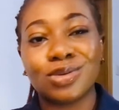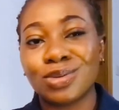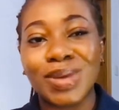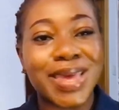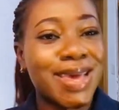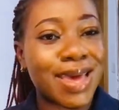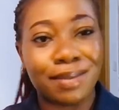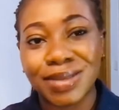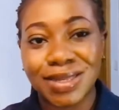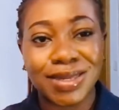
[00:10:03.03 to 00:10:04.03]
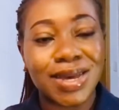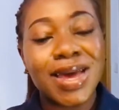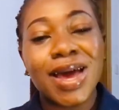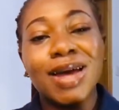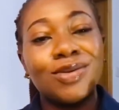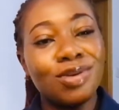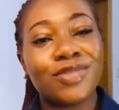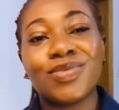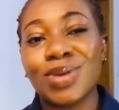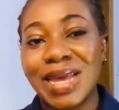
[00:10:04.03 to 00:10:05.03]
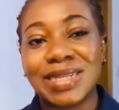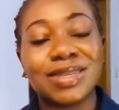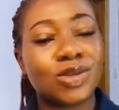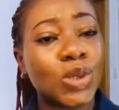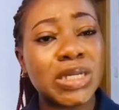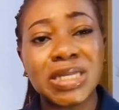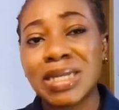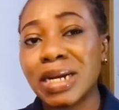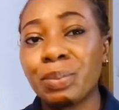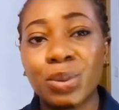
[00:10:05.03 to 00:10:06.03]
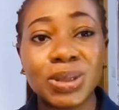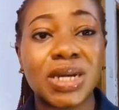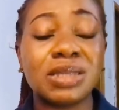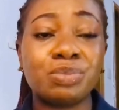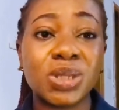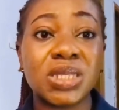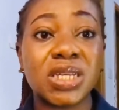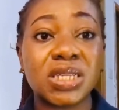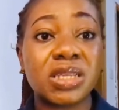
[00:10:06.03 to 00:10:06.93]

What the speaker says: to be kept. I don't know if you get it. So this is an important business.